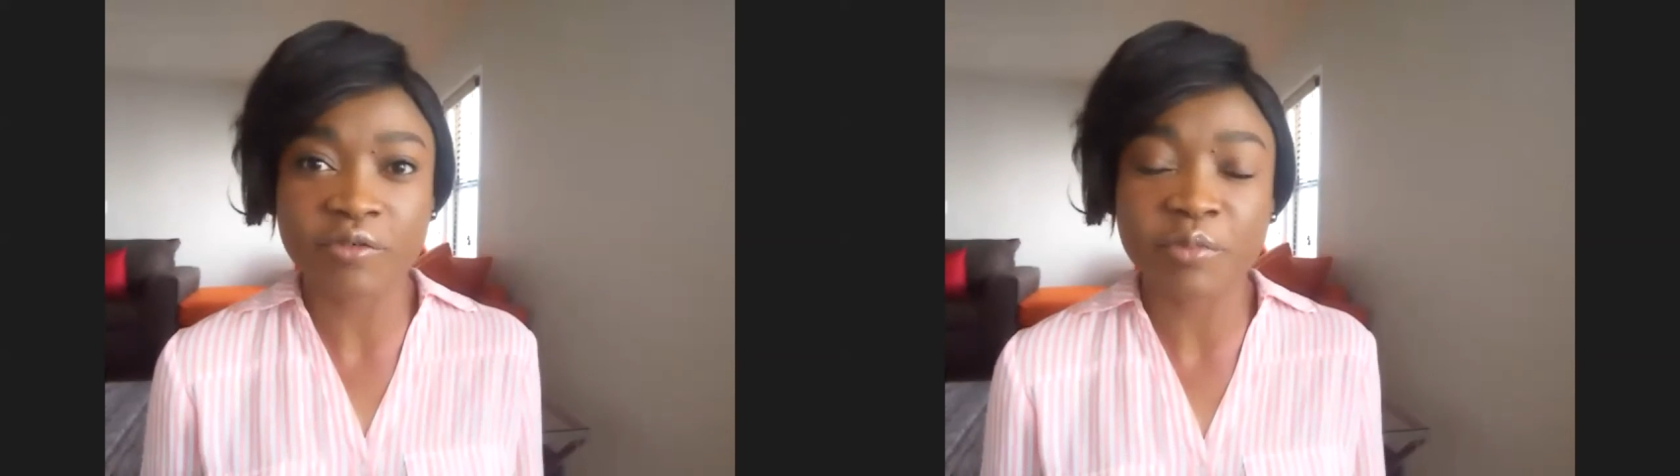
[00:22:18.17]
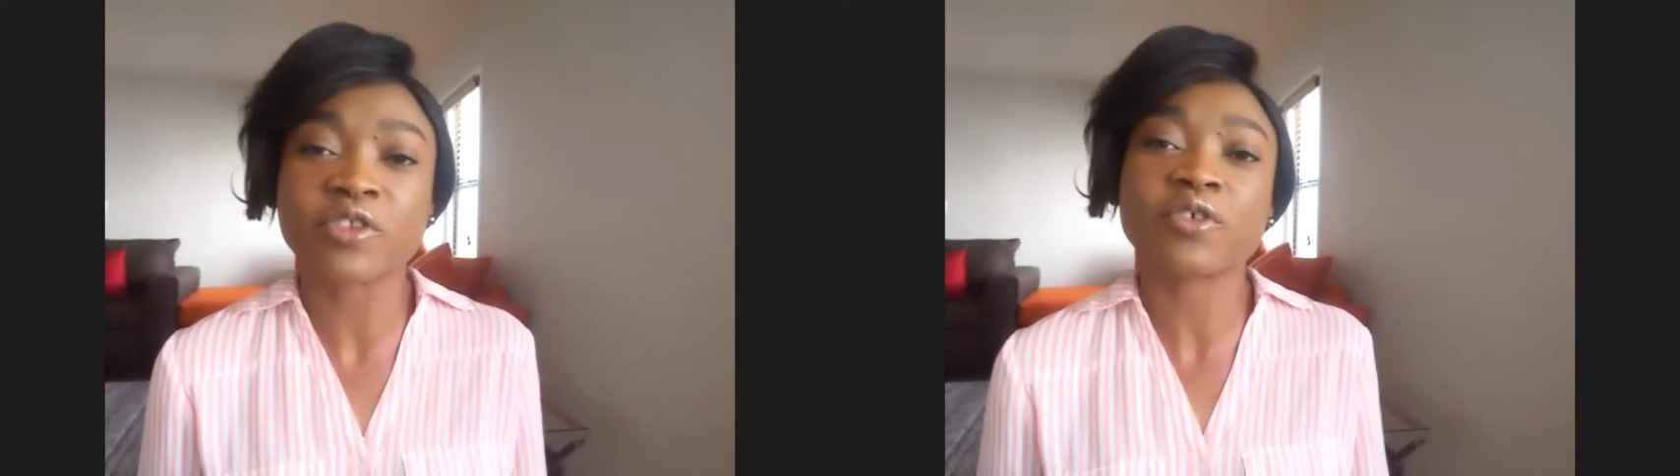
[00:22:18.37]

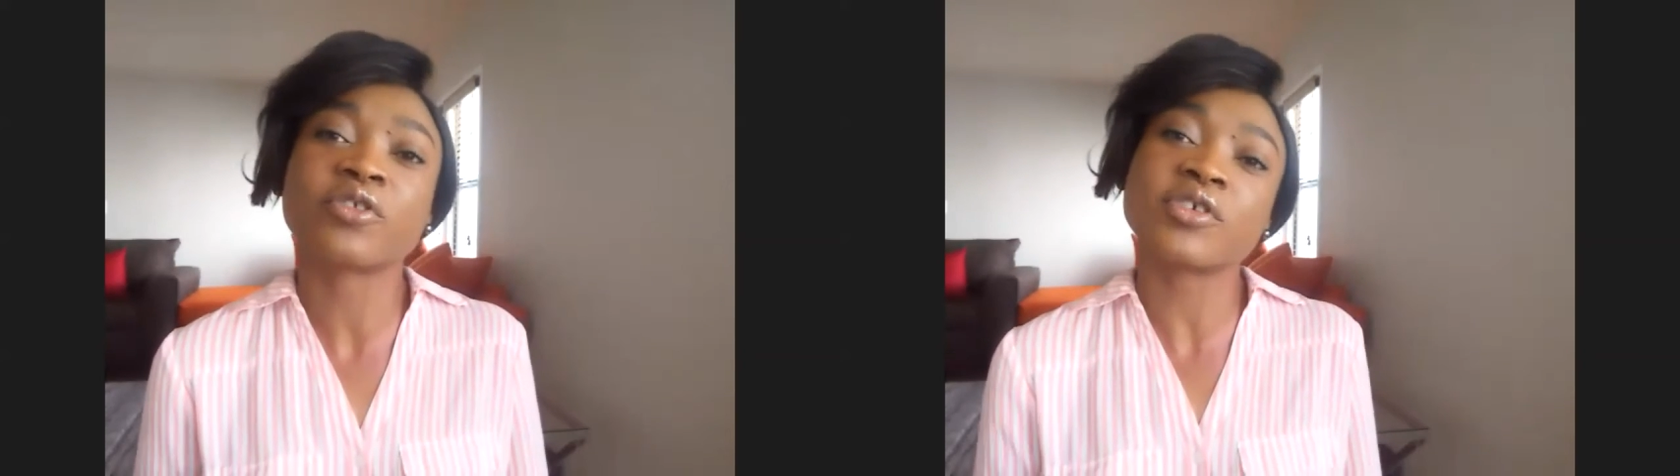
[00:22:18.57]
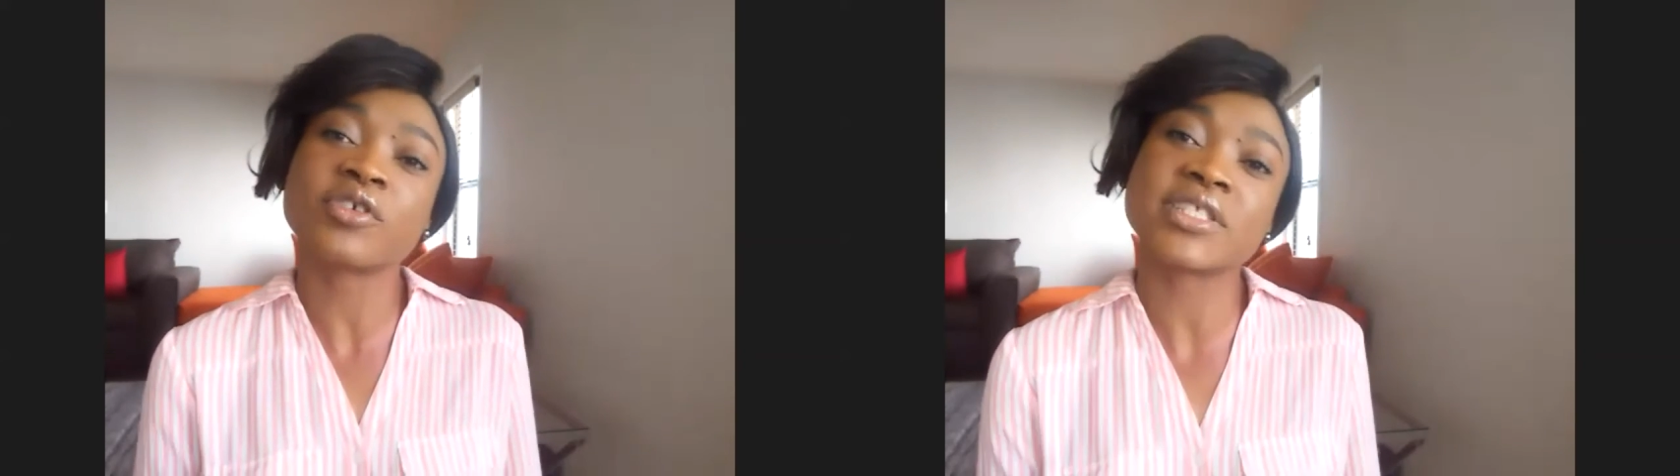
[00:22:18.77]
But
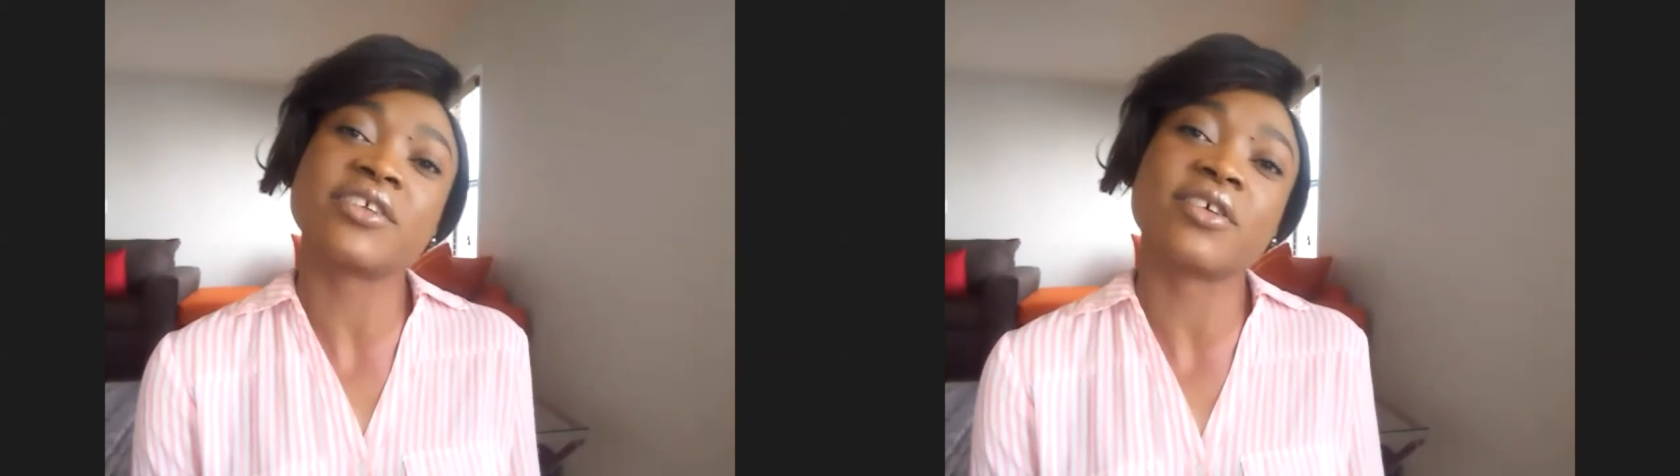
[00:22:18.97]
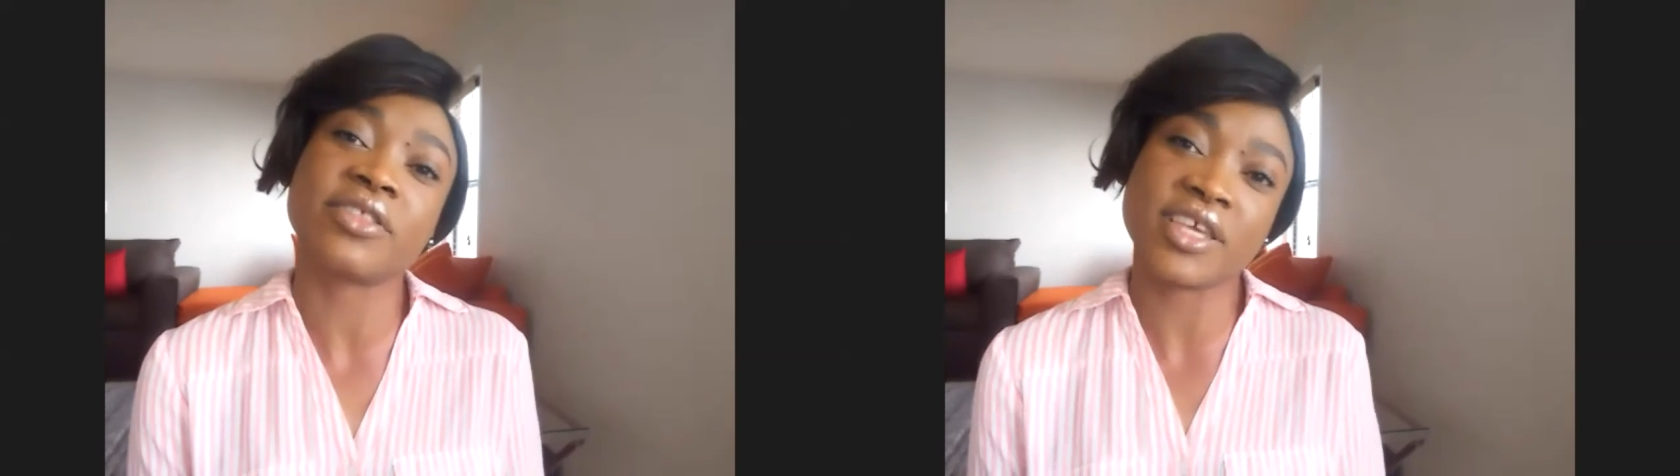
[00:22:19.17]
those
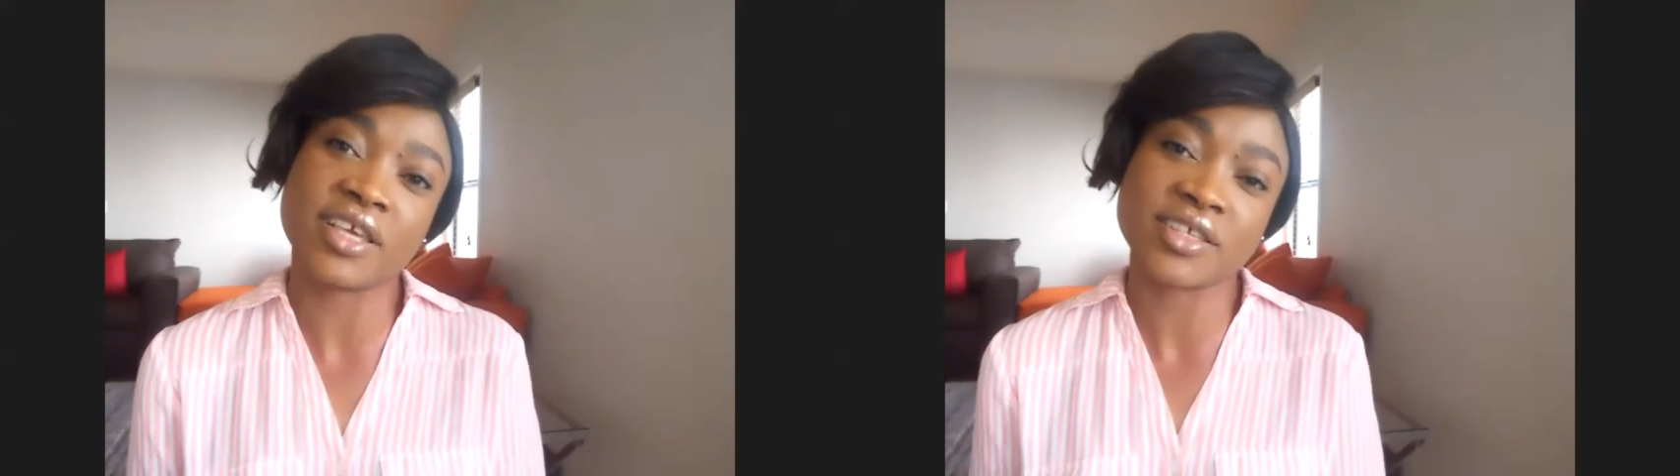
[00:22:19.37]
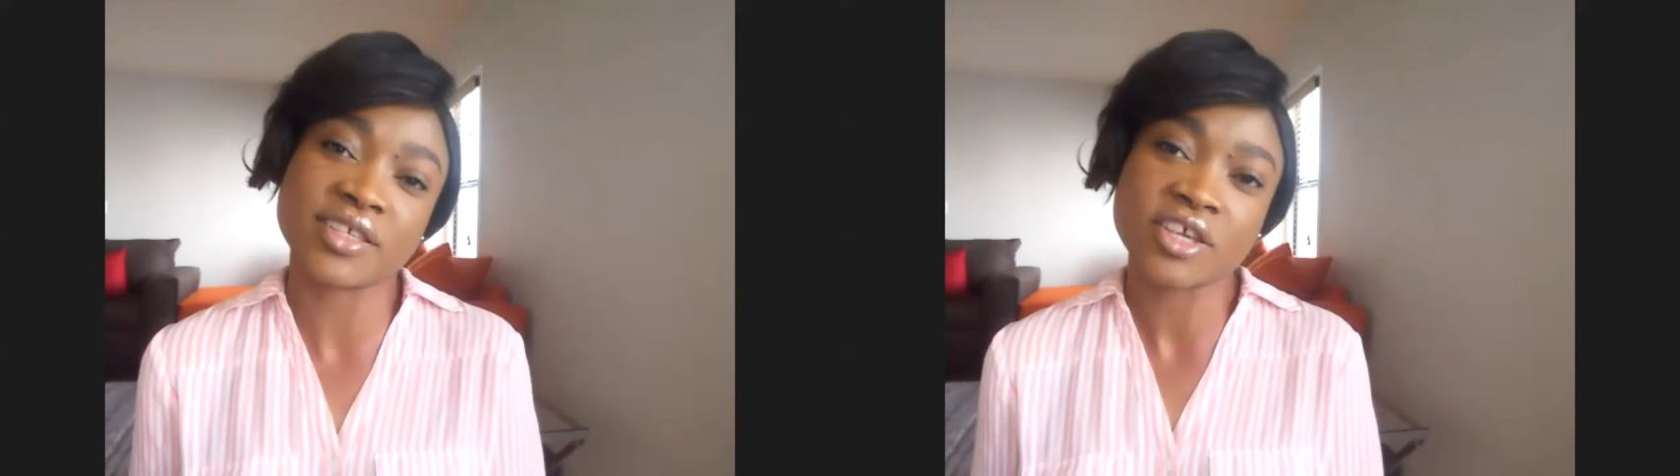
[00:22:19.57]
little
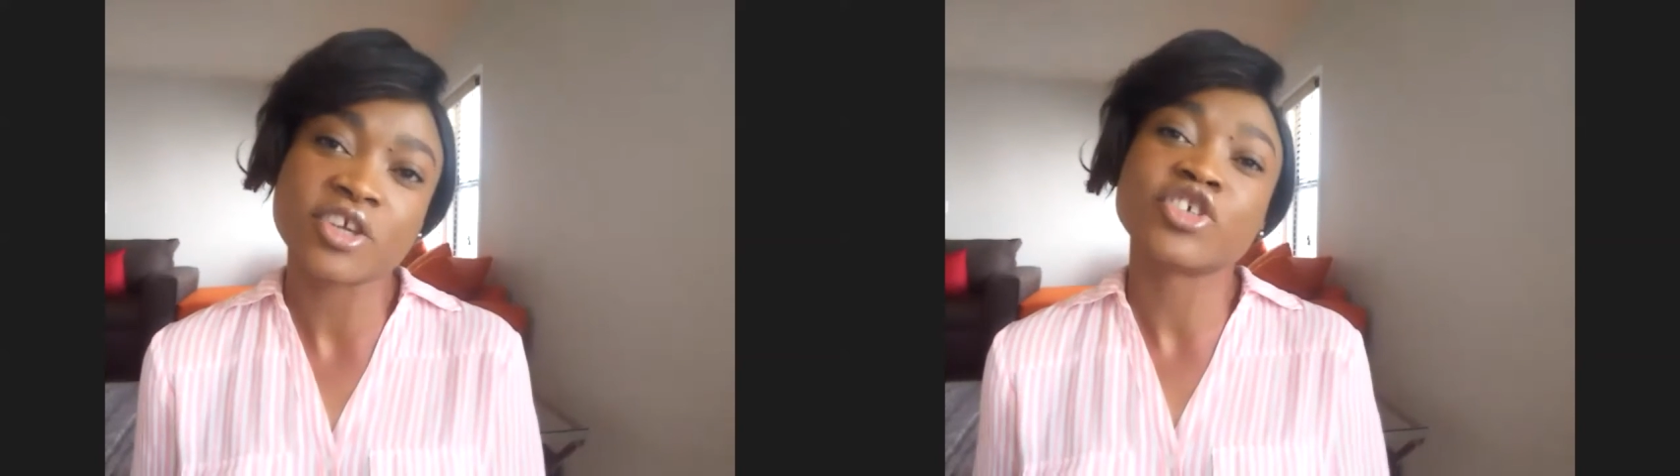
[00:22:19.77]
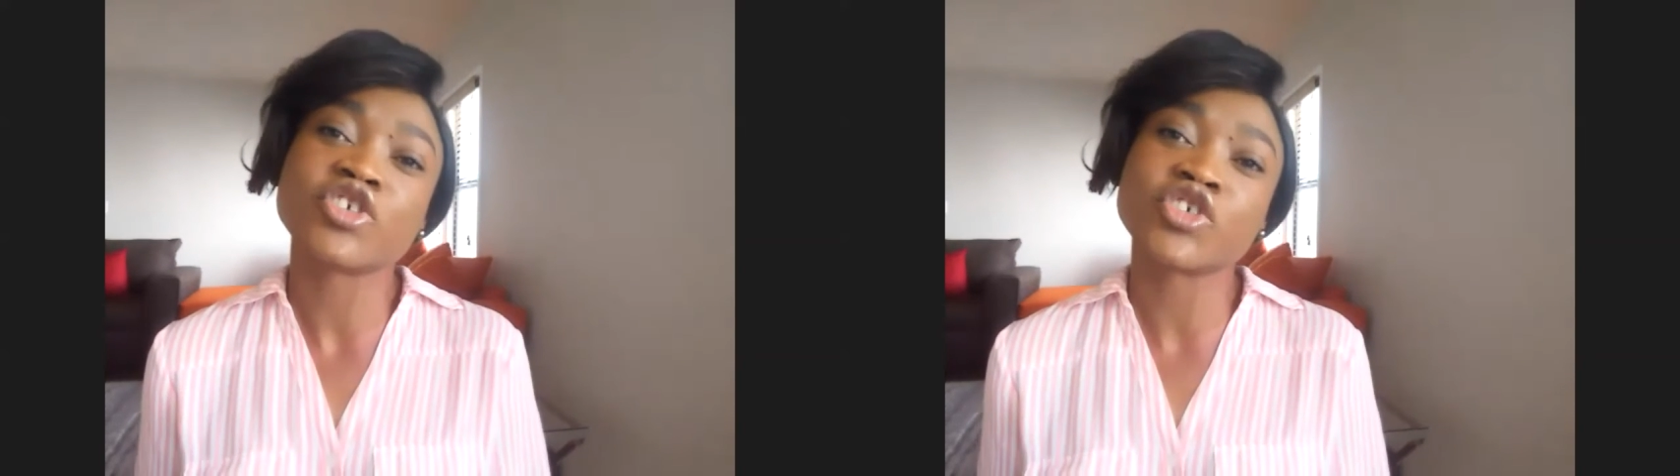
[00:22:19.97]
things
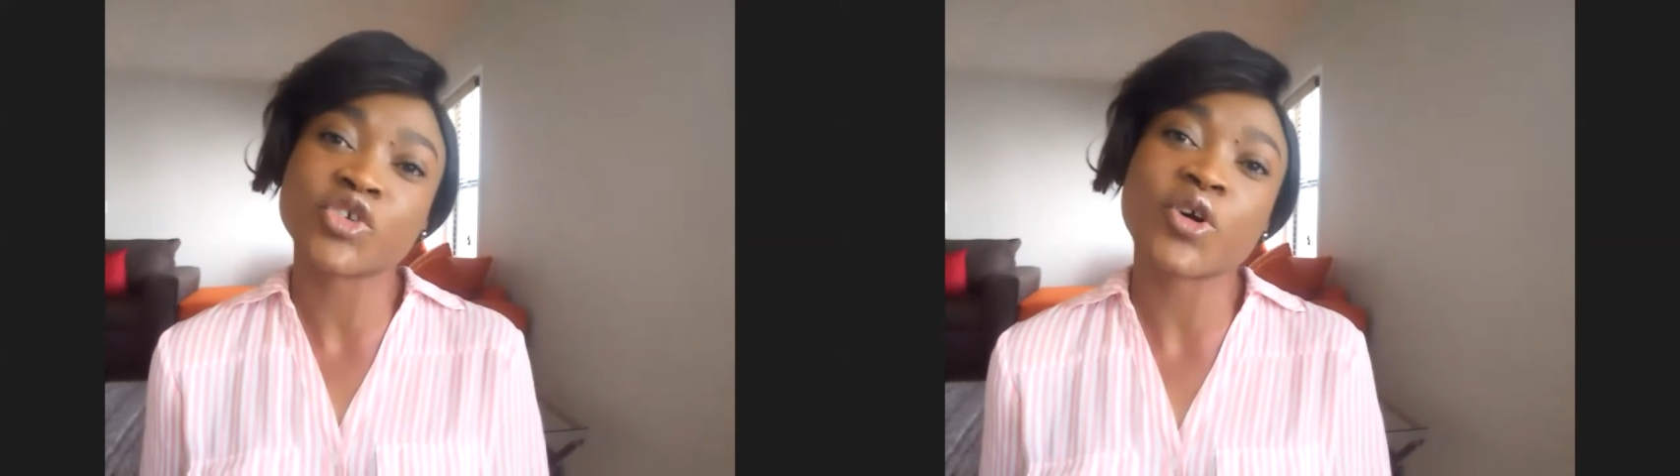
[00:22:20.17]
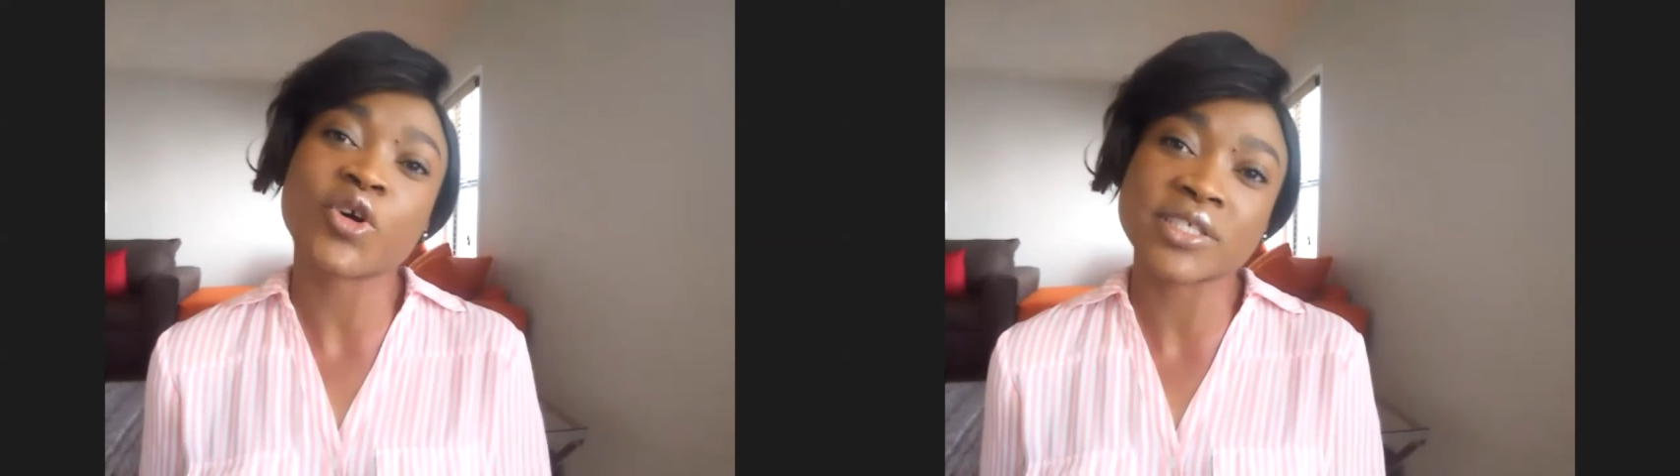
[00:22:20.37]

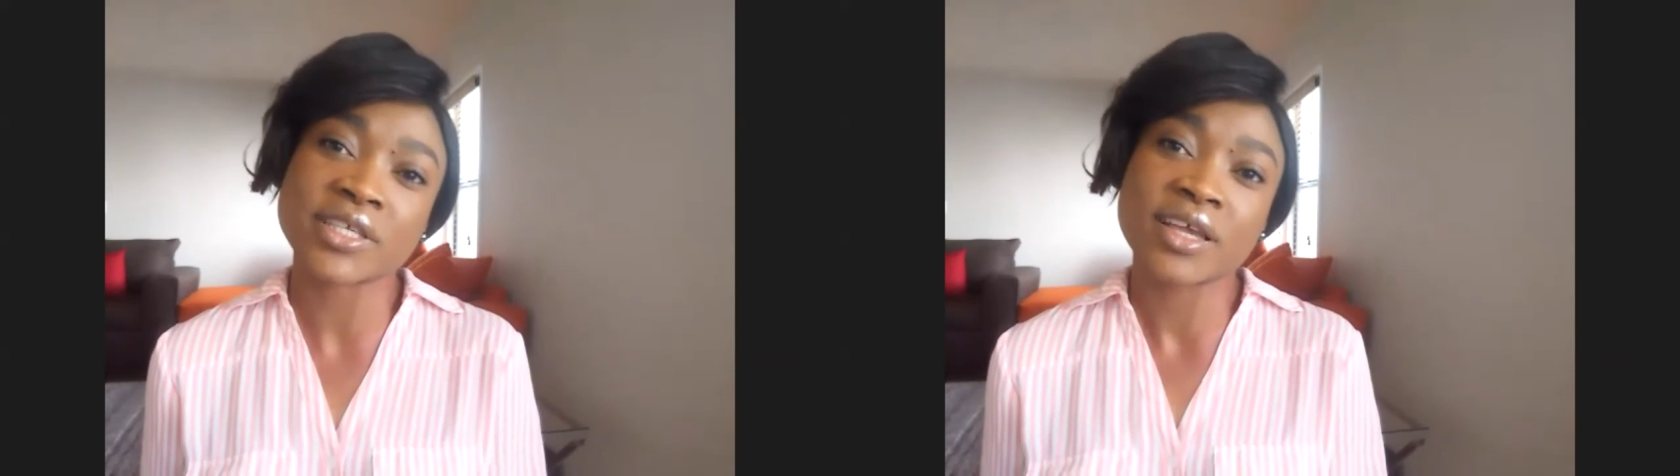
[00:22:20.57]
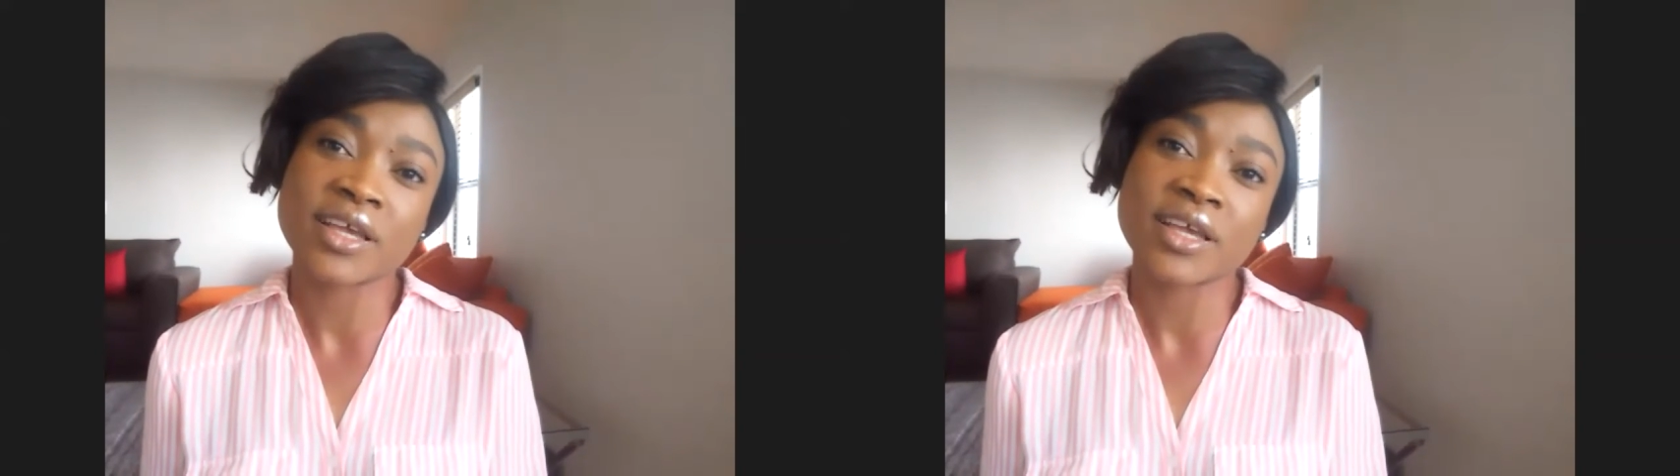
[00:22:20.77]
show us